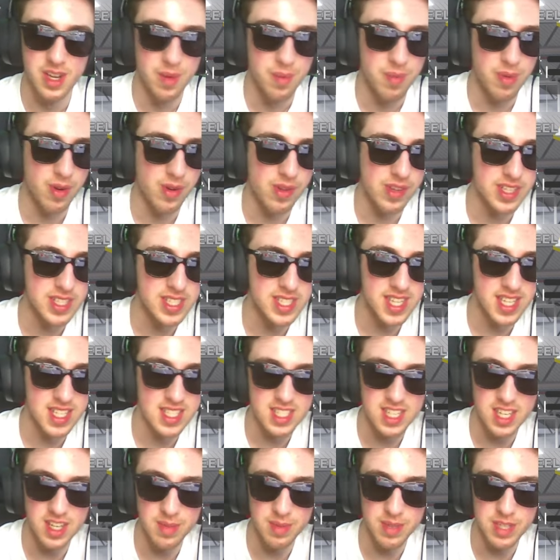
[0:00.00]
Bro, this thing's
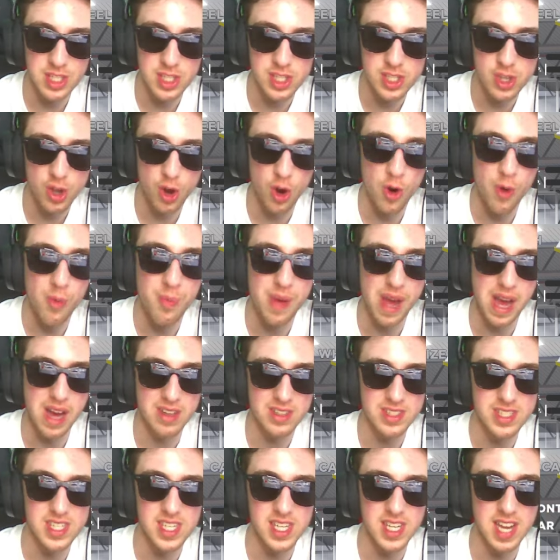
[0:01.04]
gonna be so
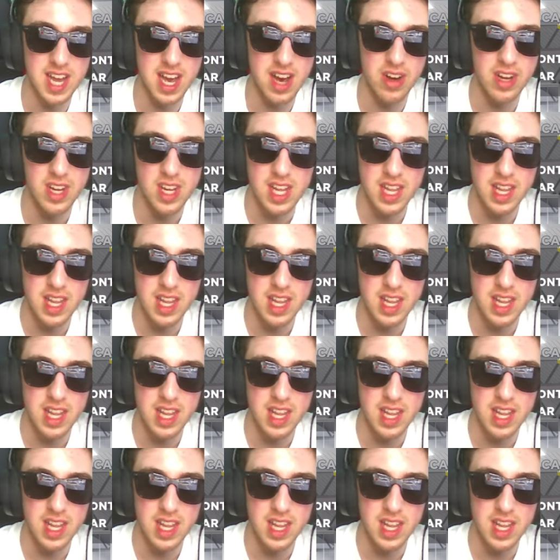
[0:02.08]
bouncy now.